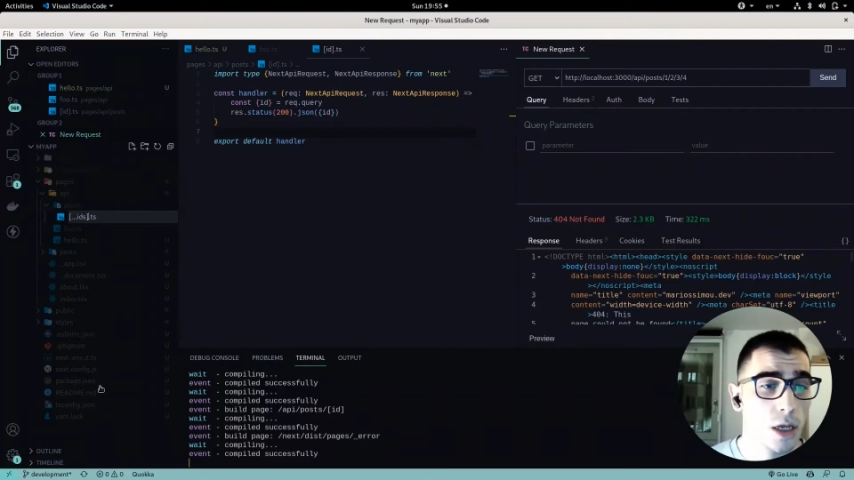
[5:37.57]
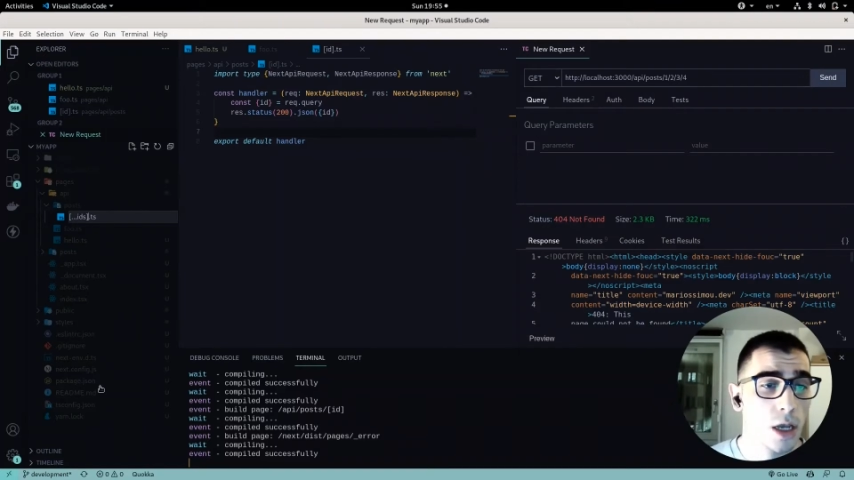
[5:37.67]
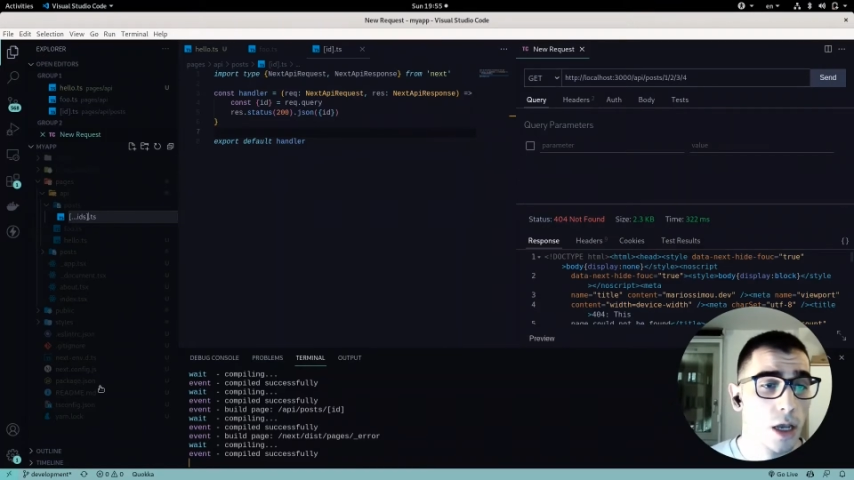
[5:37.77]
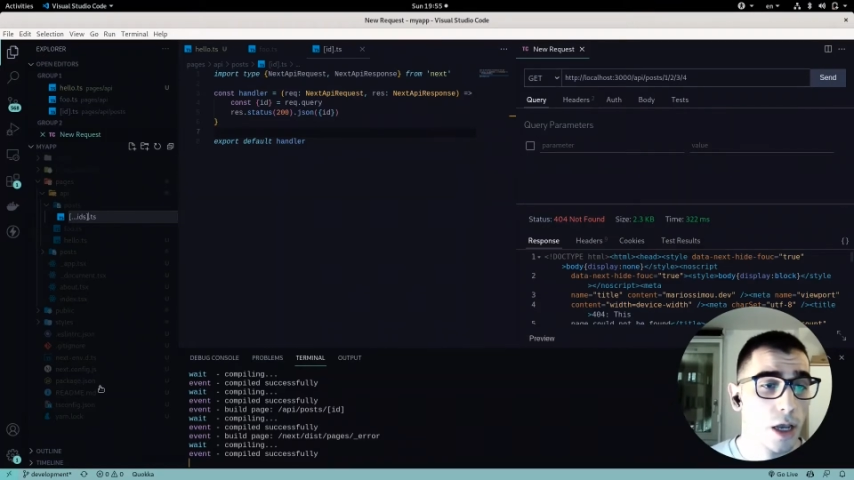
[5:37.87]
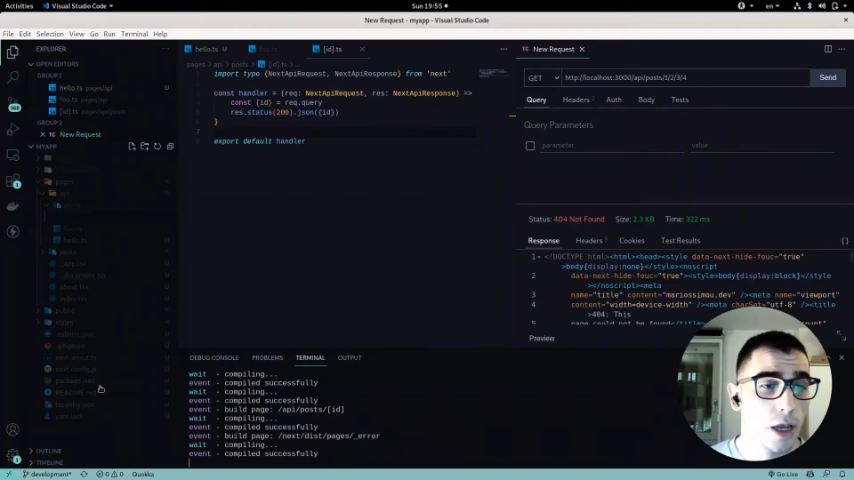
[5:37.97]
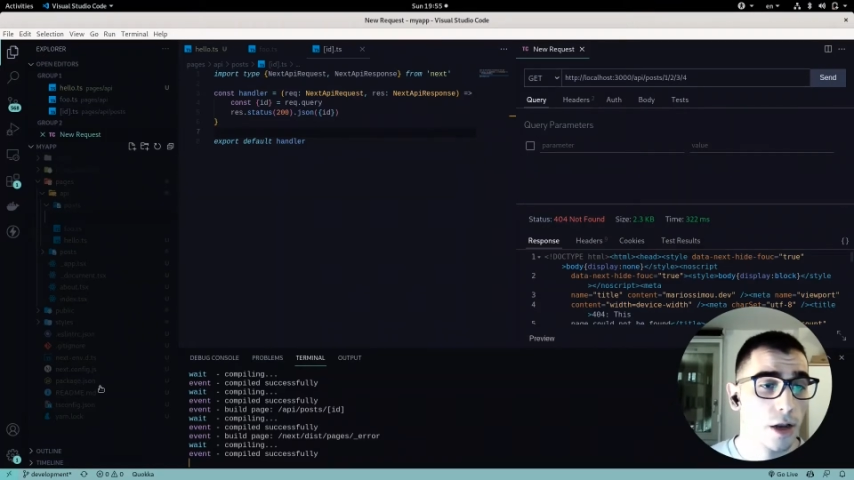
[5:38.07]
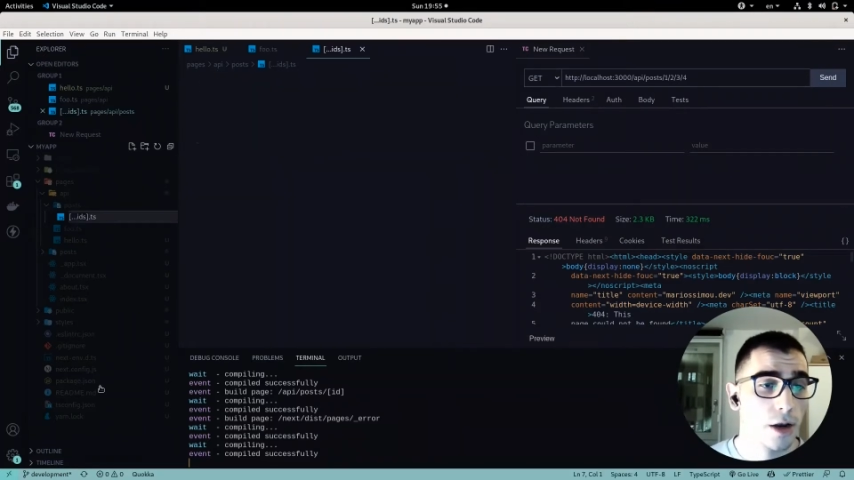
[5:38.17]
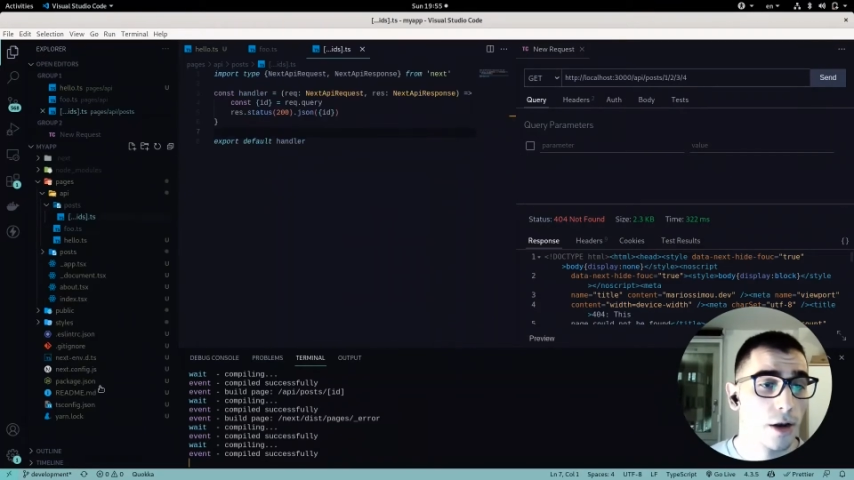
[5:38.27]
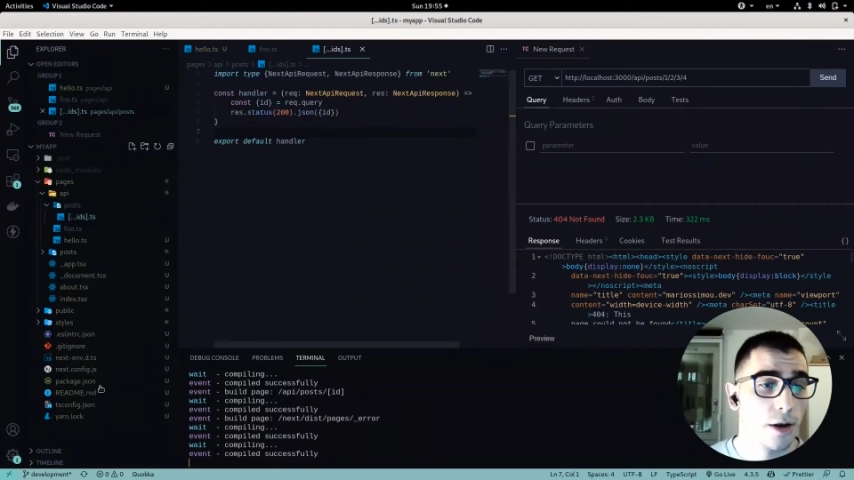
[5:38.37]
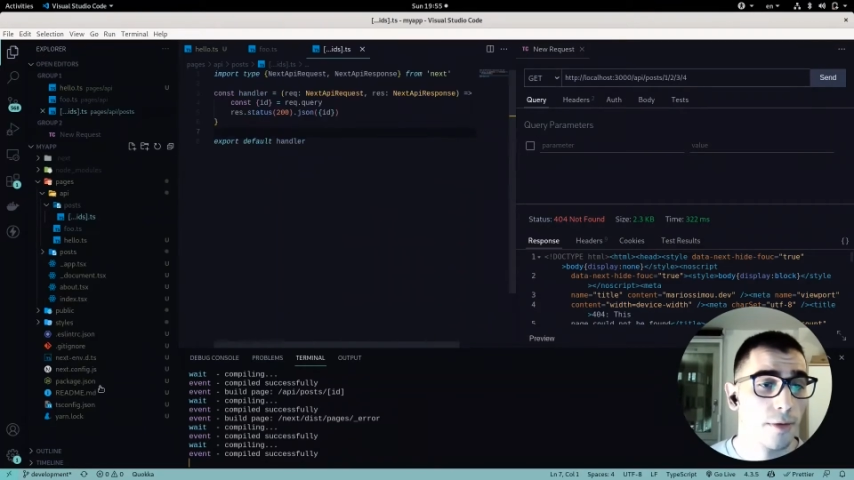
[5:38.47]

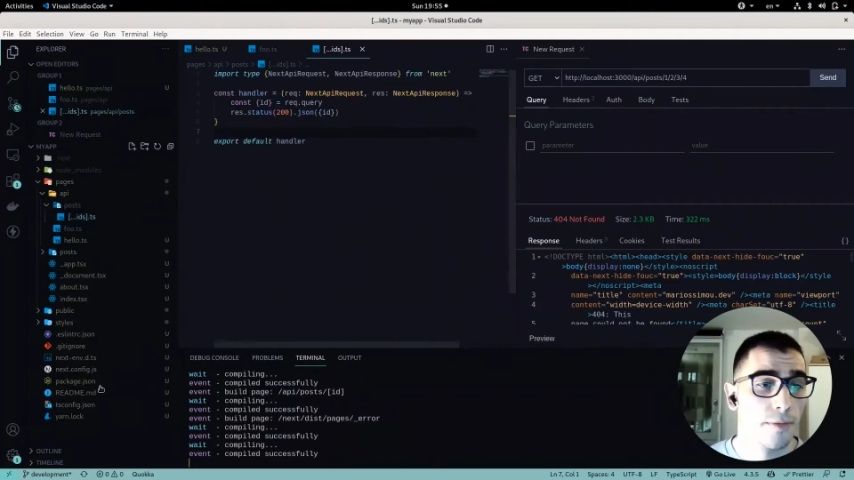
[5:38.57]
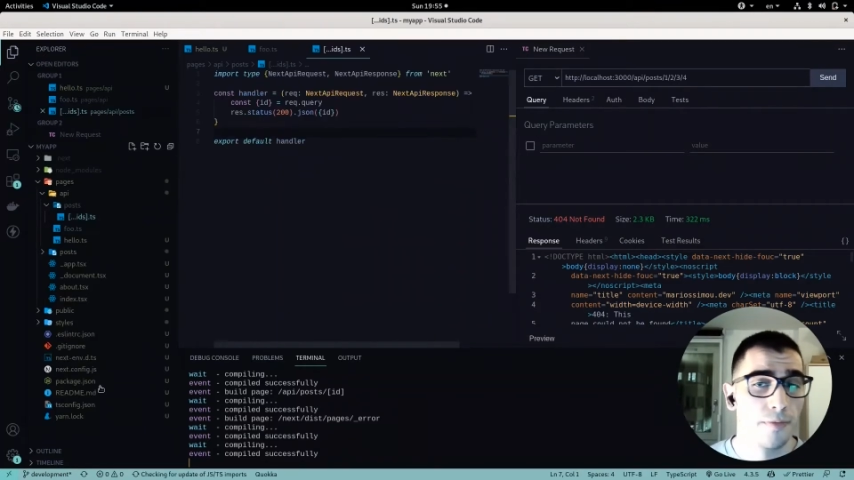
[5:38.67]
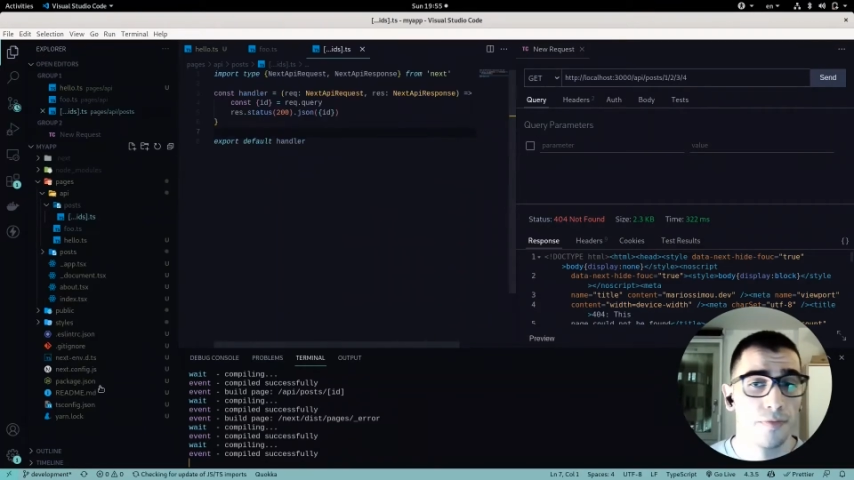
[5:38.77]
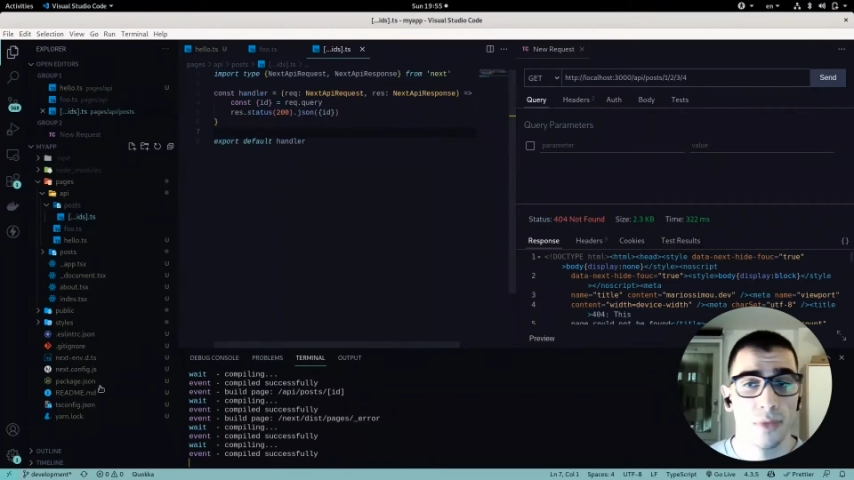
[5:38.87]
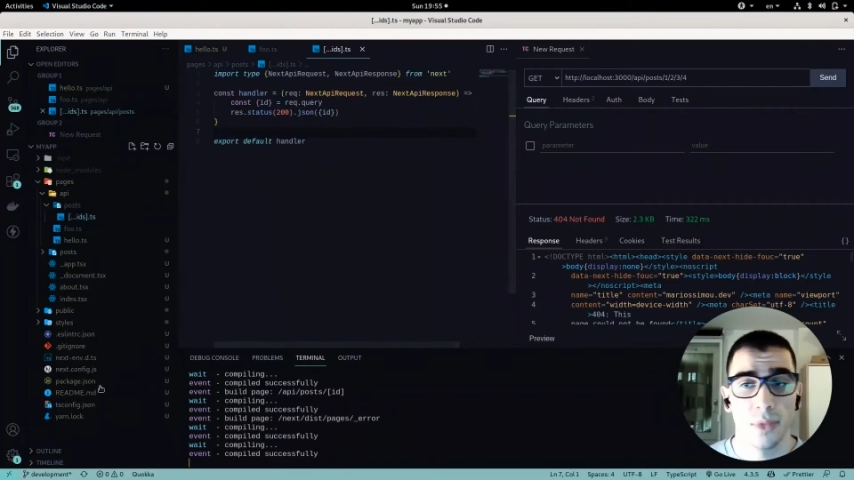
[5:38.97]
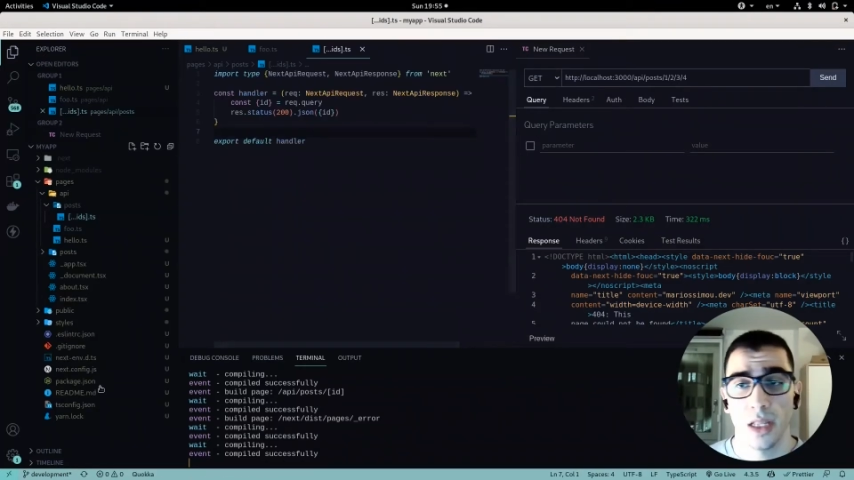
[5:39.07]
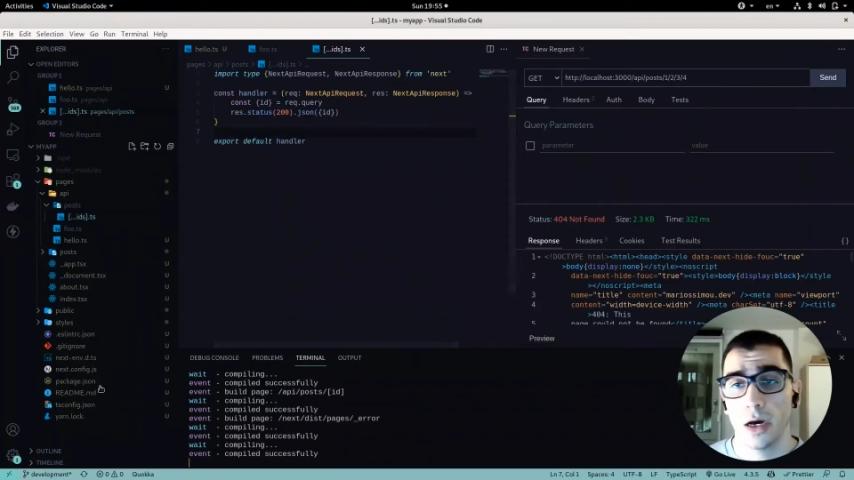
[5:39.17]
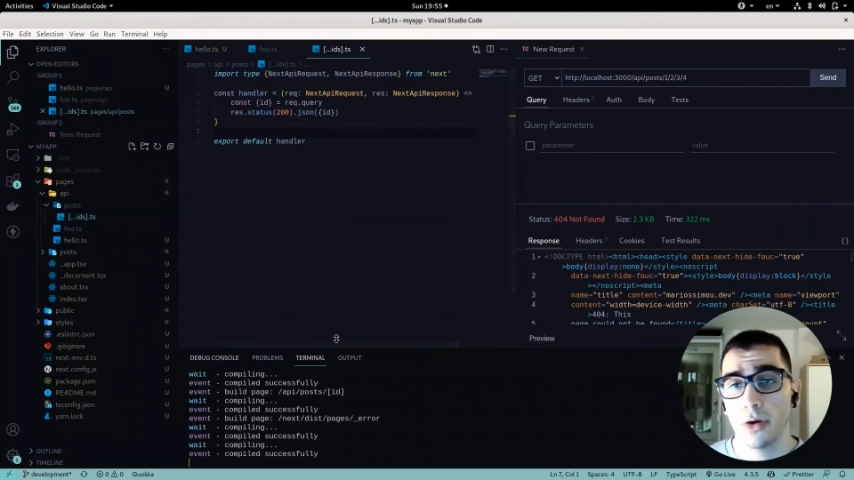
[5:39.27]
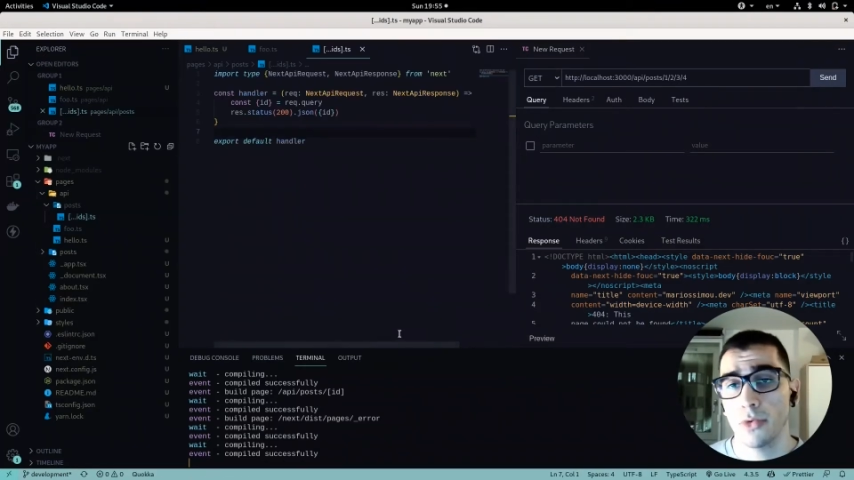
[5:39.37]
And now